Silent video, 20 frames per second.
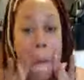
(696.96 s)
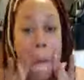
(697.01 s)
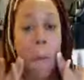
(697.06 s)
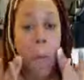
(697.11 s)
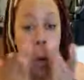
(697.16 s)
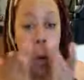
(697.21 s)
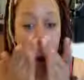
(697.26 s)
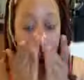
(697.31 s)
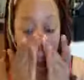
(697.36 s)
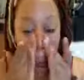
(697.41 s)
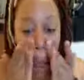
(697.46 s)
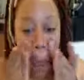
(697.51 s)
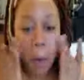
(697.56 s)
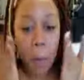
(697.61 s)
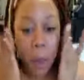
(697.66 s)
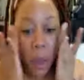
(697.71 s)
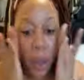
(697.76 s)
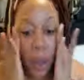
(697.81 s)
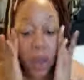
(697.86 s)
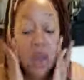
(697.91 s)

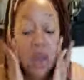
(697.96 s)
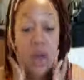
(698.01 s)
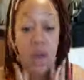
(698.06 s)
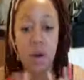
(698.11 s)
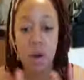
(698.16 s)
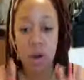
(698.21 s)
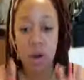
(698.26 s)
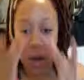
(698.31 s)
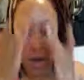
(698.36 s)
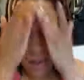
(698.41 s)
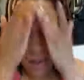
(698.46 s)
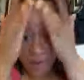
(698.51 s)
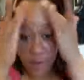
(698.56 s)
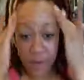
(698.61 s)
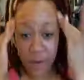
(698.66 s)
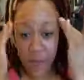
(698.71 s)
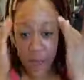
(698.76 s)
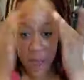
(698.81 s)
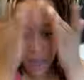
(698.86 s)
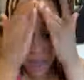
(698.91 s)
rub on the
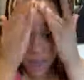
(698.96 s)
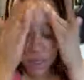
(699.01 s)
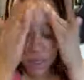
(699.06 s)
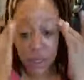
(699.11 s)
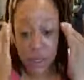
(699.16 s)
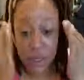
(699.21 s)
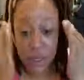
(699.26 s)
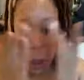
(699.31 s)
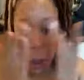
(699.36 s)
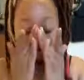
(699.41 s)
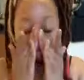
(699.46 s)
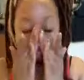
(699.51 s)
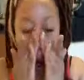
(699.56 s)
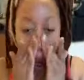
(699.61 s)
face.